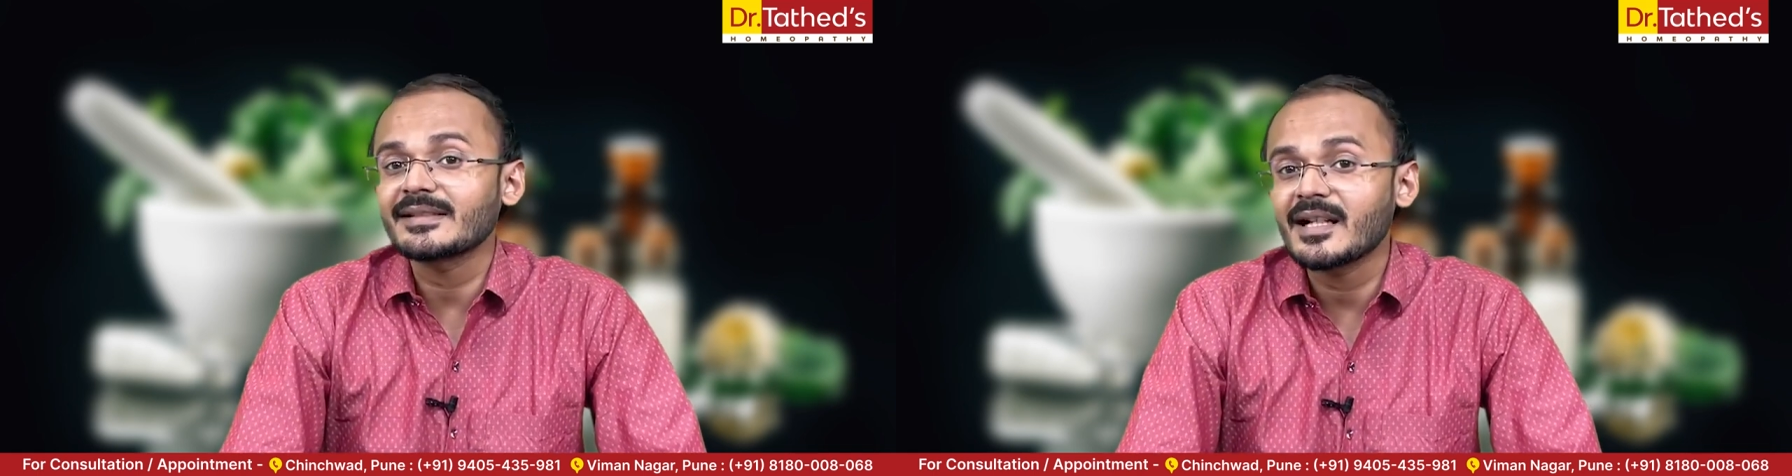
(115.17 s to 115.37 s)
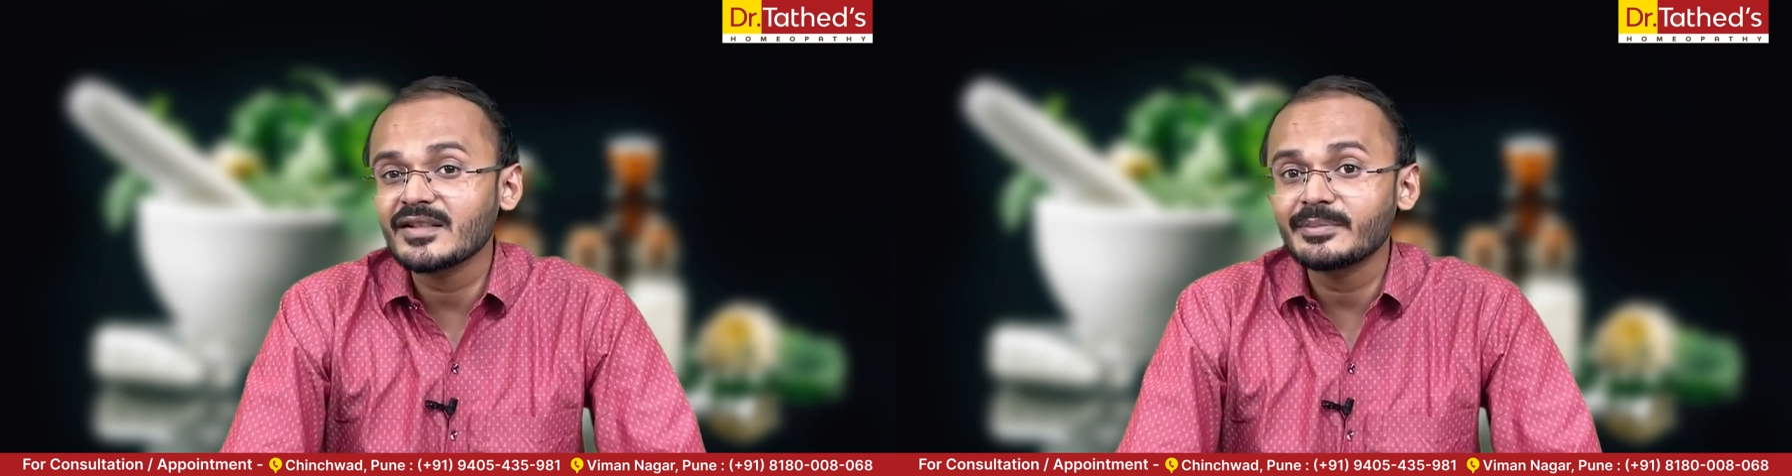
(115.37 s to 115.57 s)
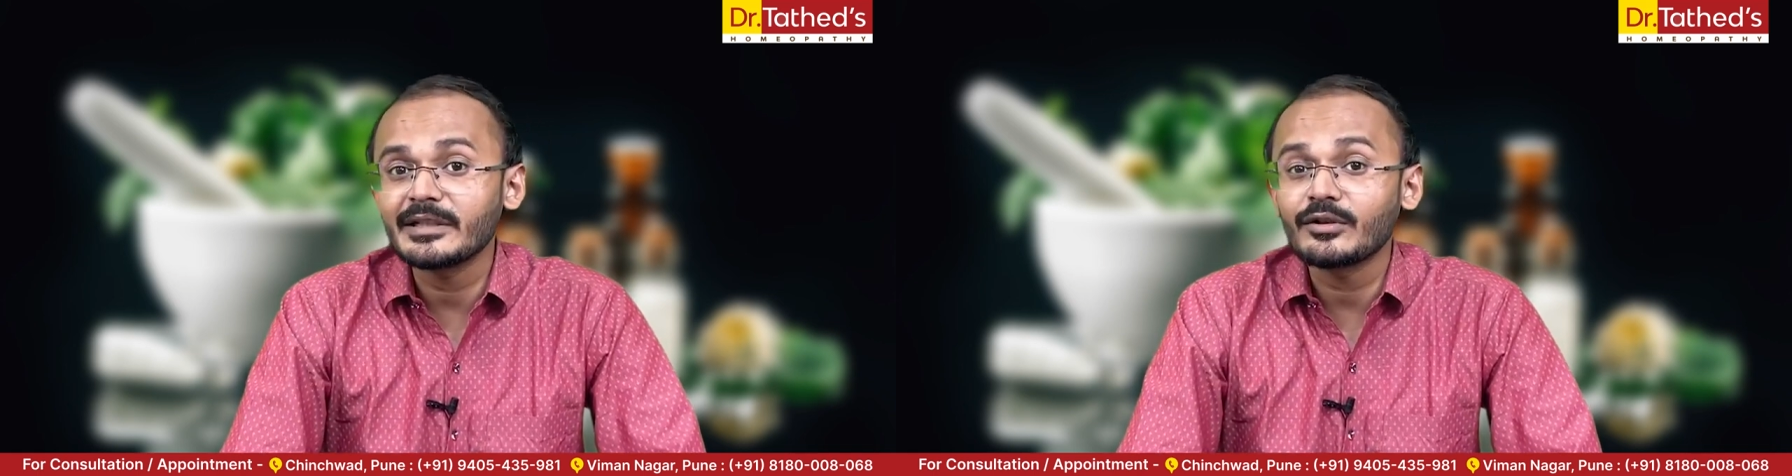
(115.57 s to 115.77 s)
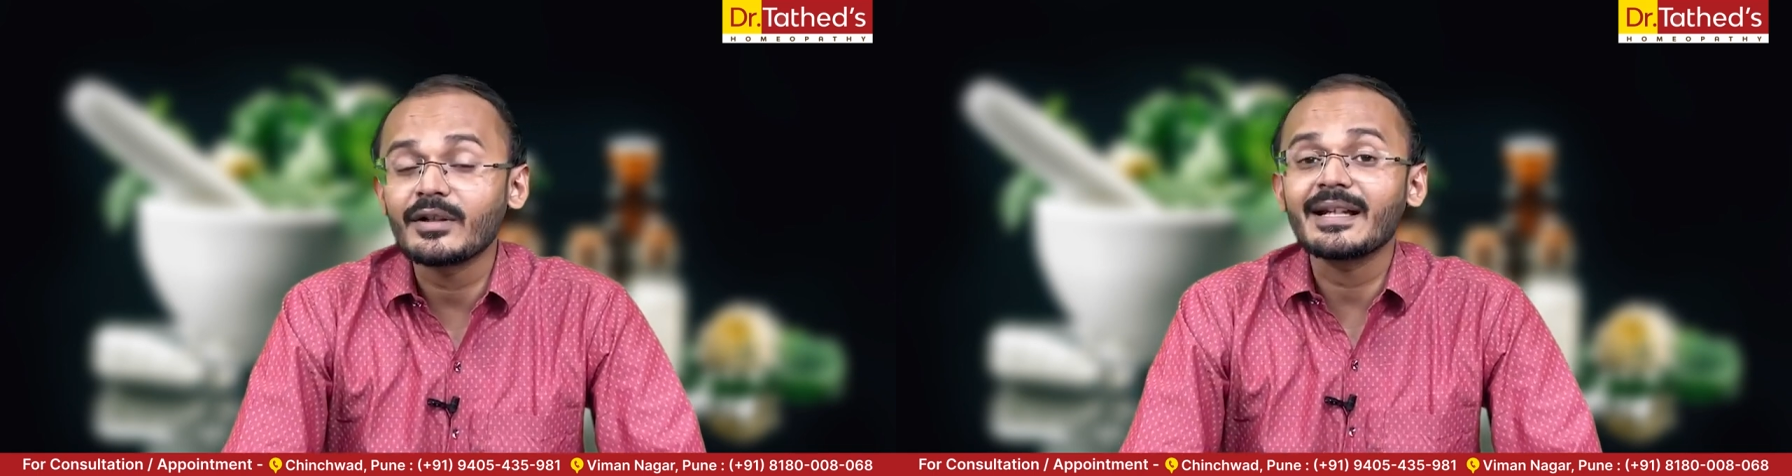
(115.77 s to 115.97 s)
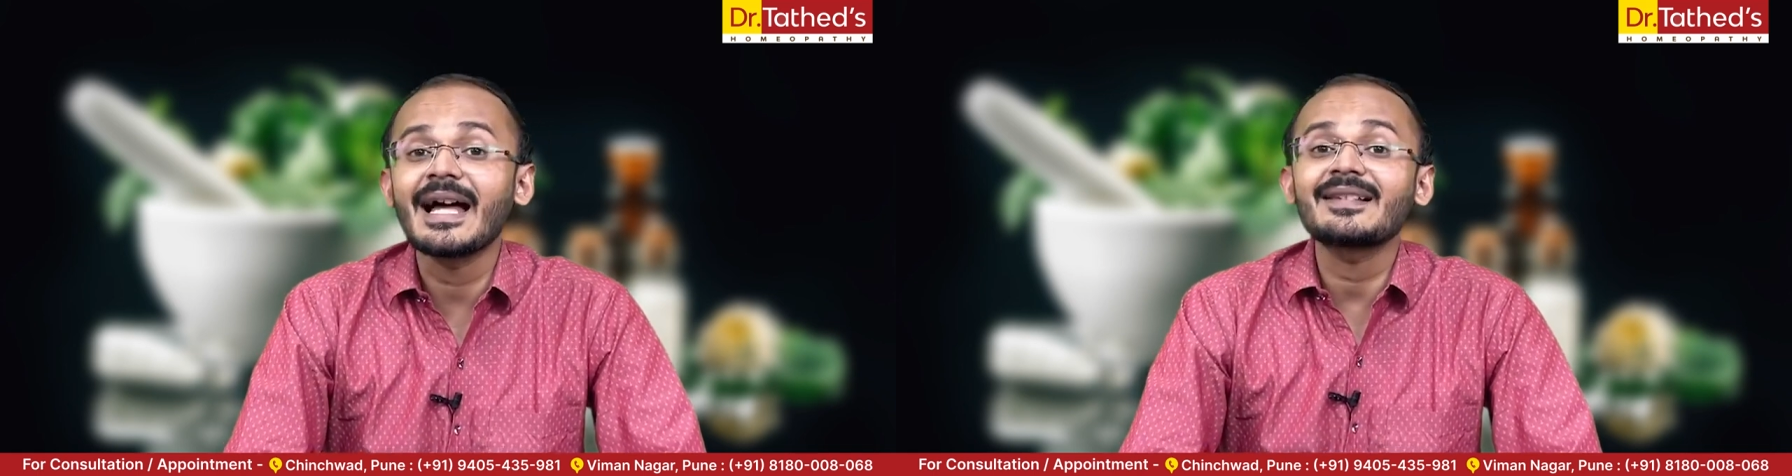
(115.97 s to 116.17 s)
as a husband or
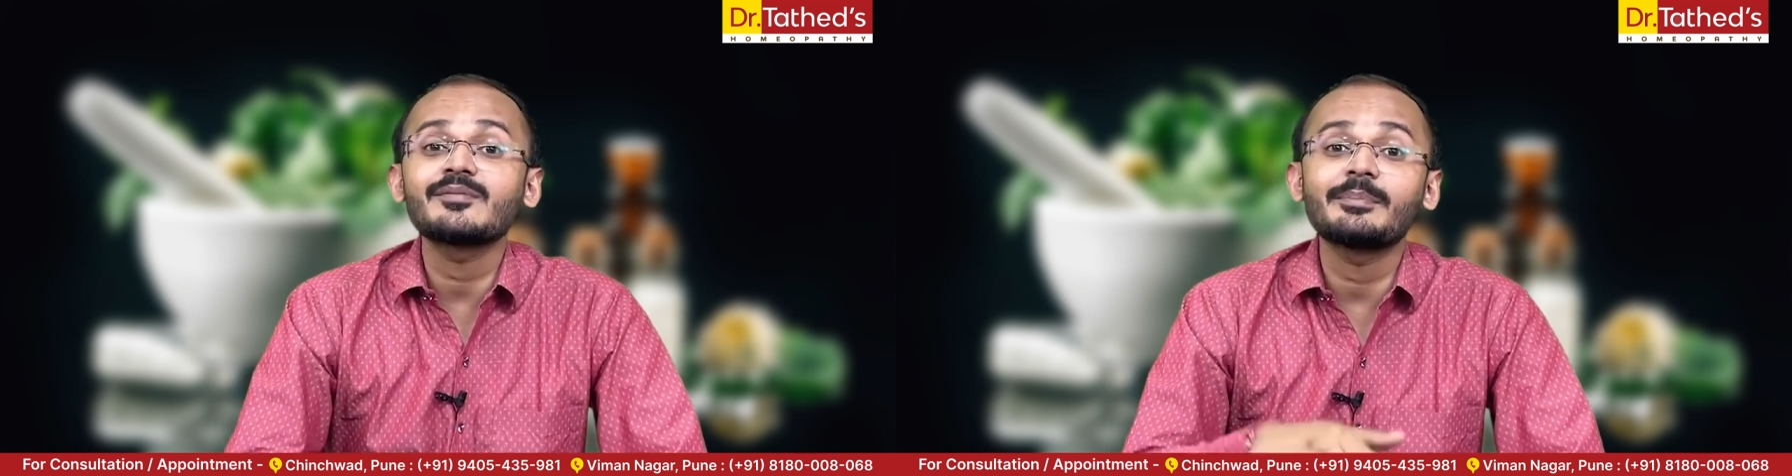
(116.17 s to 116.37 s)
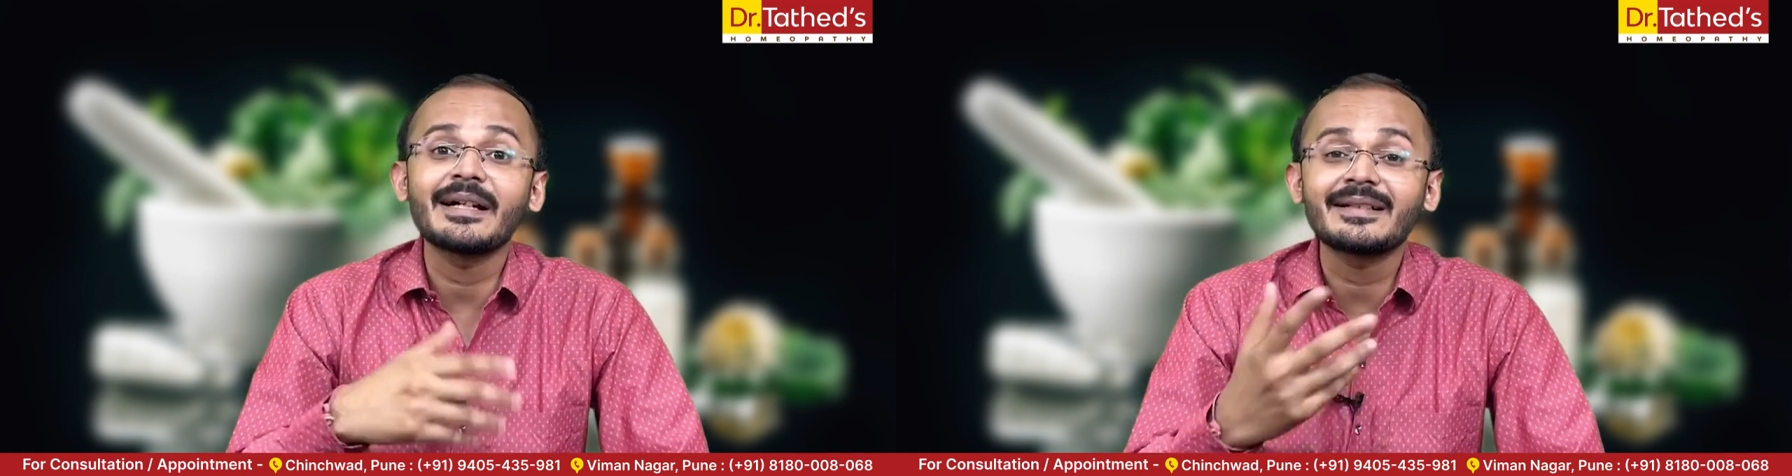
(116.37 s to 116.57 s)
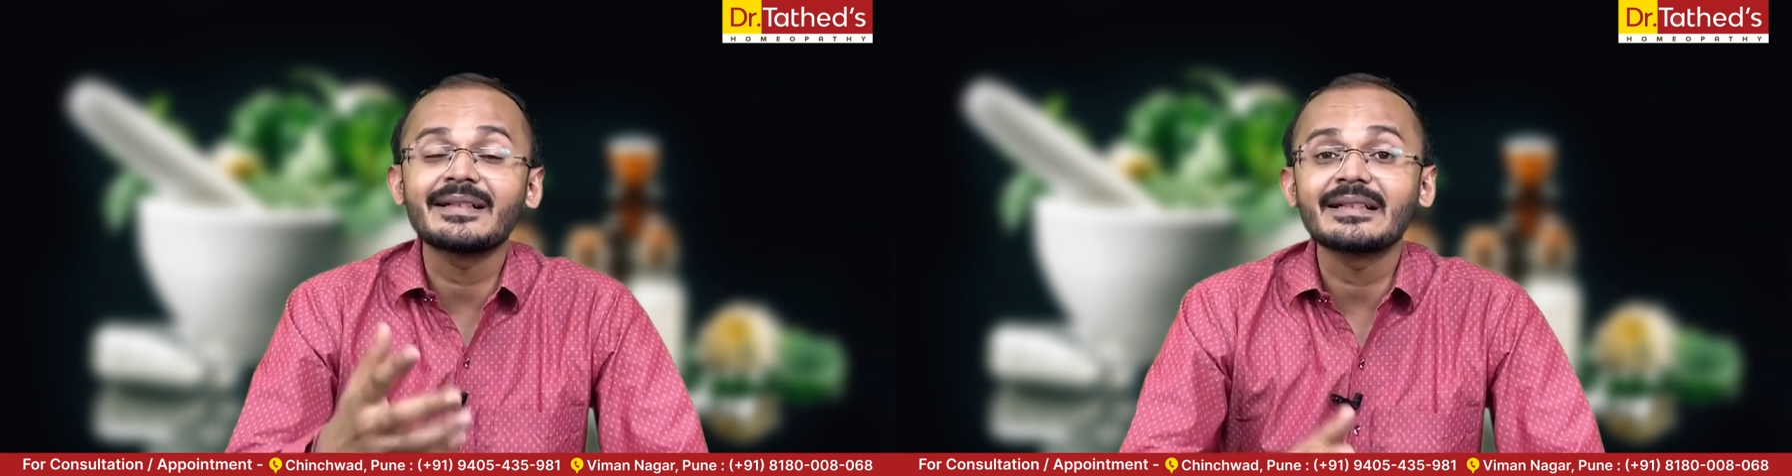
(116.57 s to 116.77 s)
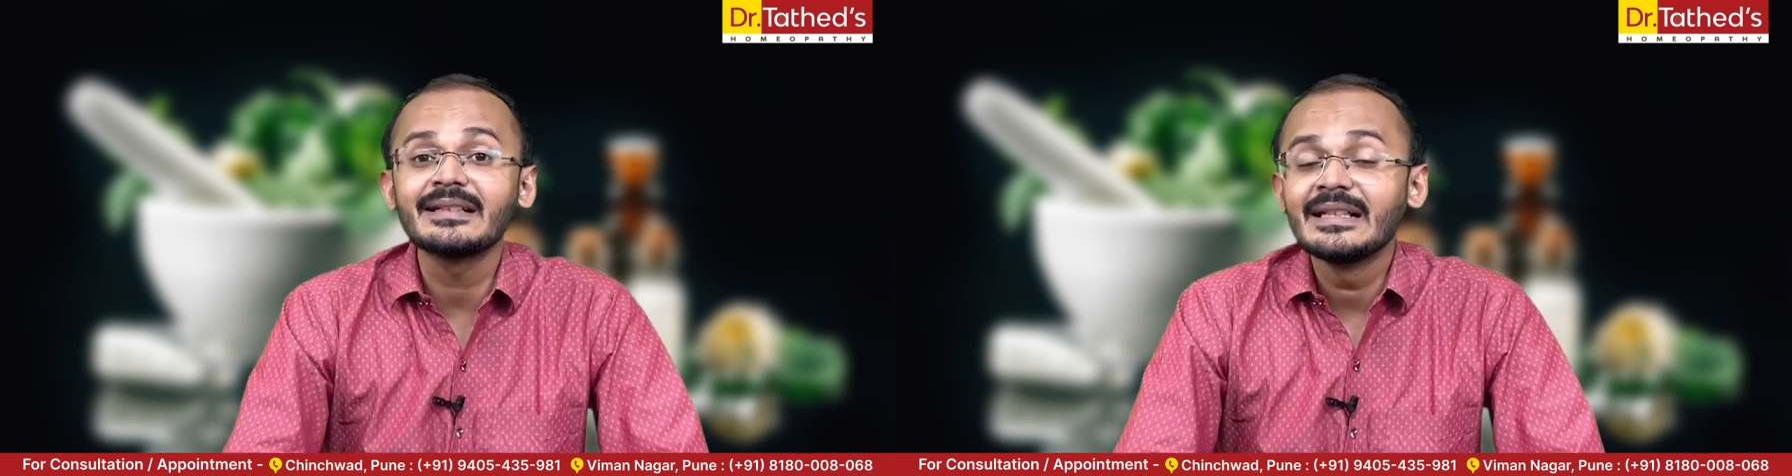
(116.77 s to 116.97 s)
as a parent